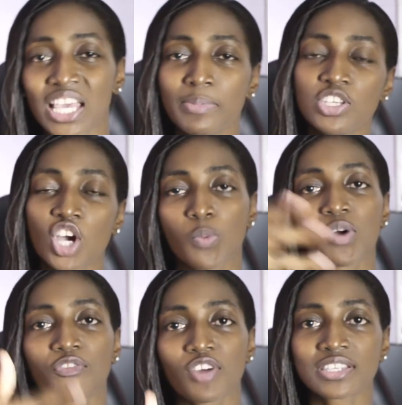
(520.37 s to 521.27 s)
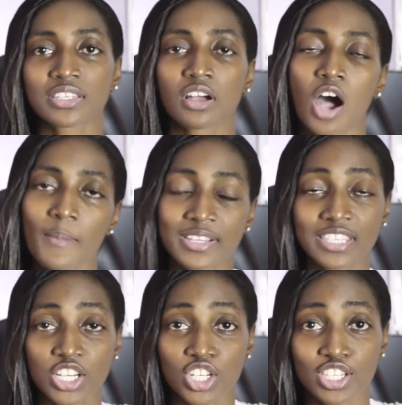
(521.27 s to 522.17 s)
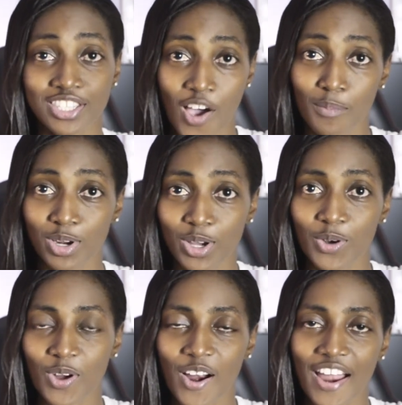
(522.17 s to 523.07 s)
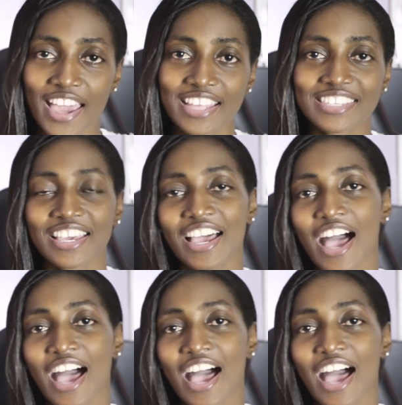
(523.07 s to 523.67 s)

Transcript: Tell me your preference in the comment sections down below, alright?